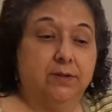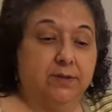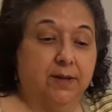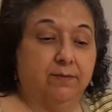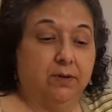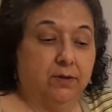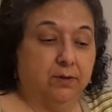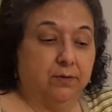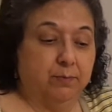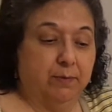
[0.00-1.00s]
safe to
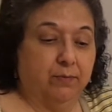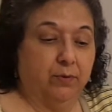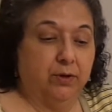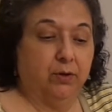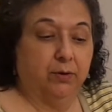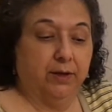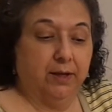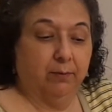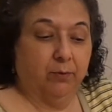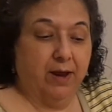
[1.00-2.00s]
use, before you go to
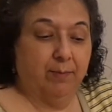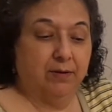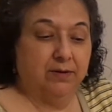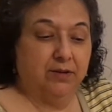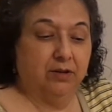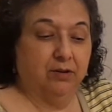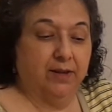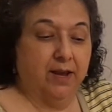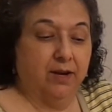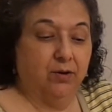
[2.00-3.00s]
grab it and you look
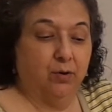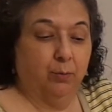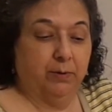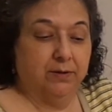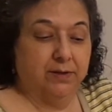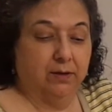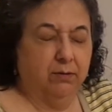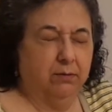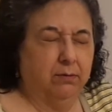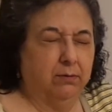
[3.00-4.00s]
at it and you open it, it's like,
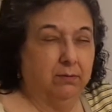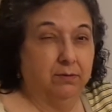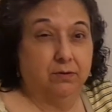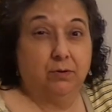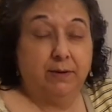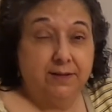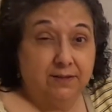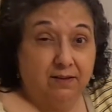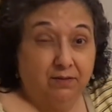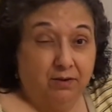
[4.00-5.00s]
ooh, there's green
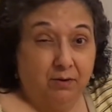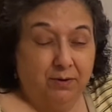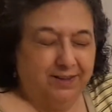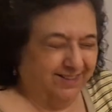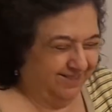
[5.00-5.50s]
stuff growing.